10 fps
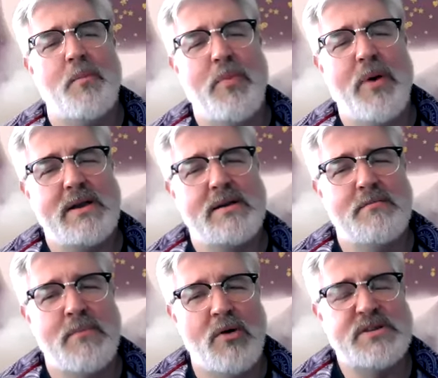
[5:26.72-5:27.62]
But
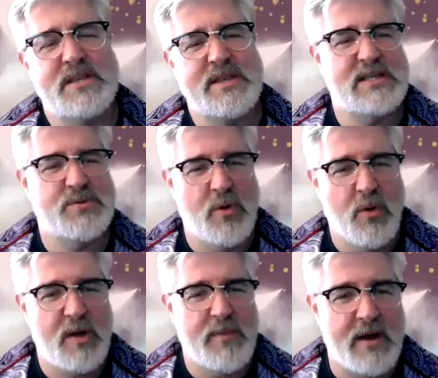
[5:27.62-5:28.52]
most of the things that we
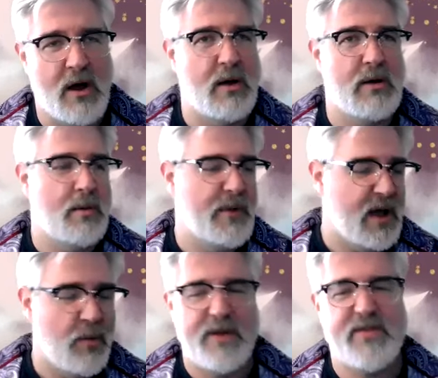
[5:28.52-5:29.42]
worry about, oh, oh my
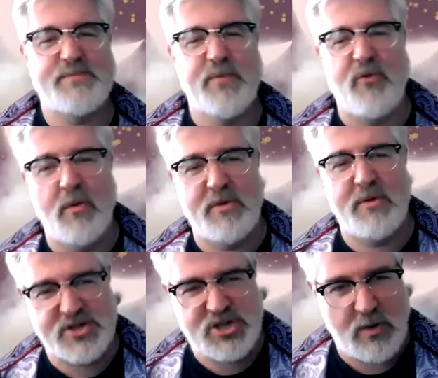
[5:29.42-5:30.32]
God, what if this performer
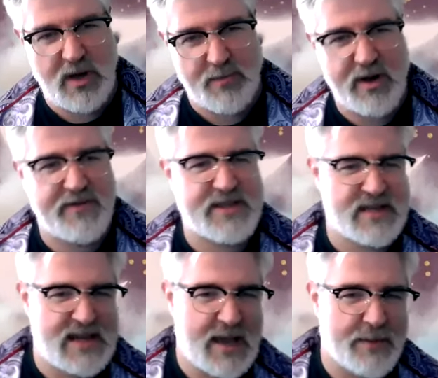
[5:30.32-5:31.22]
doesn't show up? What if this
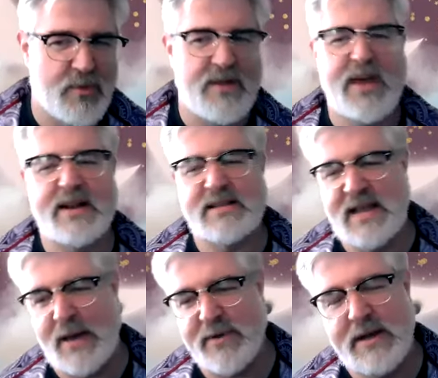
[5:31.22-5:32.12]
doesn't happen? What if that doesn't
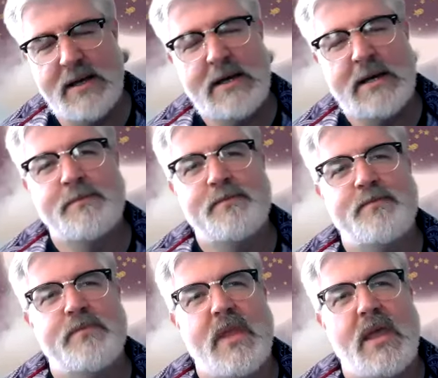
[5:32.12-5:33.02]
happen?
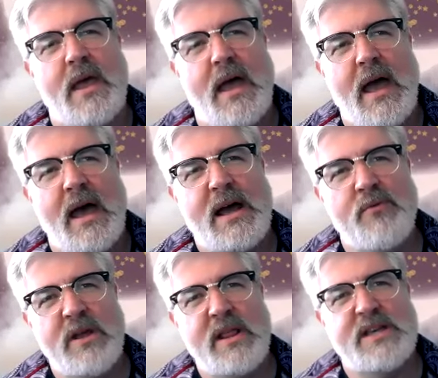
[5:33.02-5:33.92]
And I
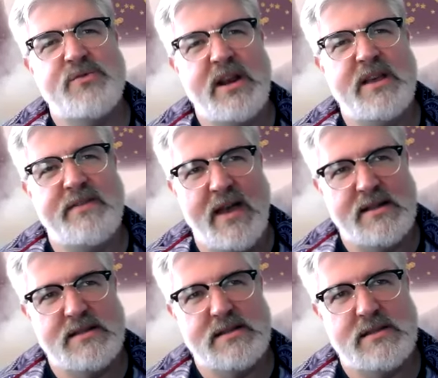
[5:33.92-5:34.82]
realized running
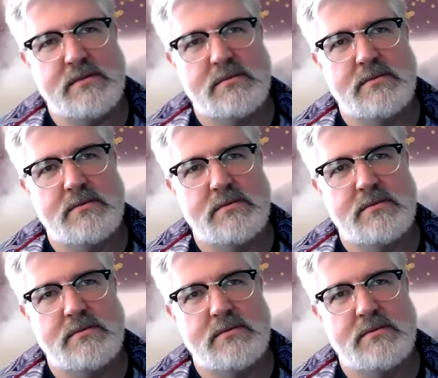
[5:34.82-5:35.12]
events